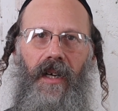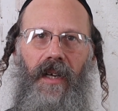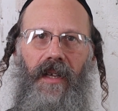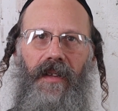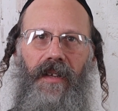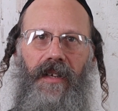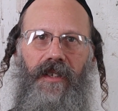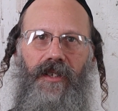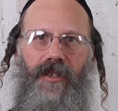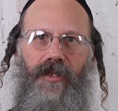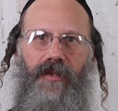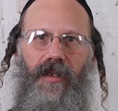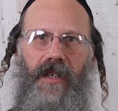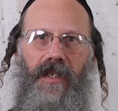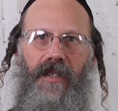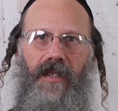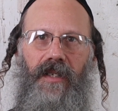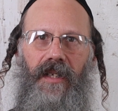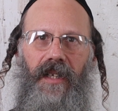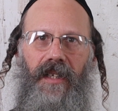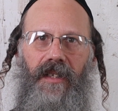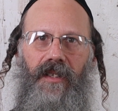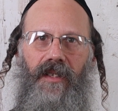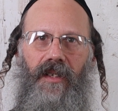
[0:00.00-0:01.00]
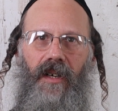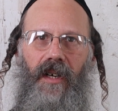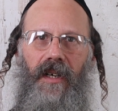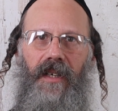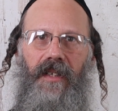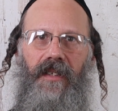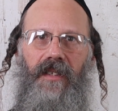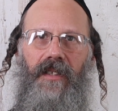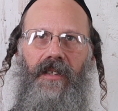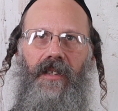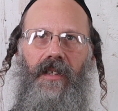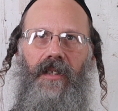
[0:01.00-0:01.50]
that stress and
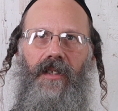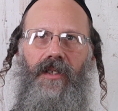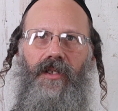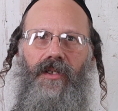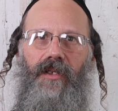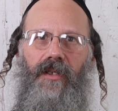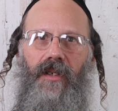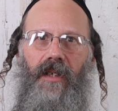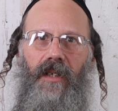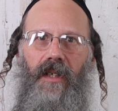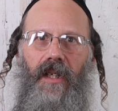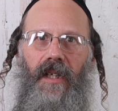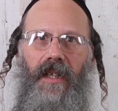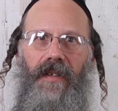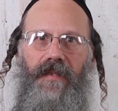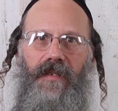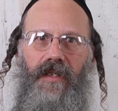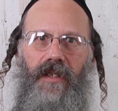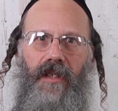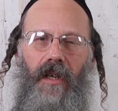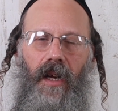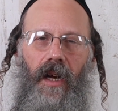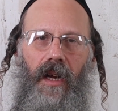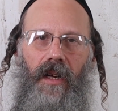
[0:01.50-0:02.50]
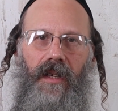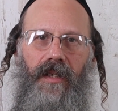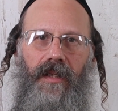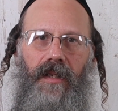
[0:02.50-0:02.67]
anxiety just sort of lifts slowly.